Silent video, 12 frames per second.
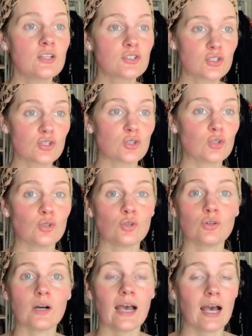
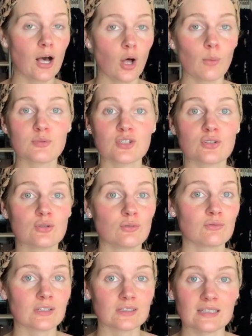to help to
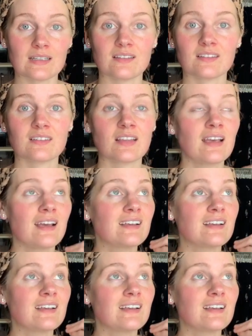release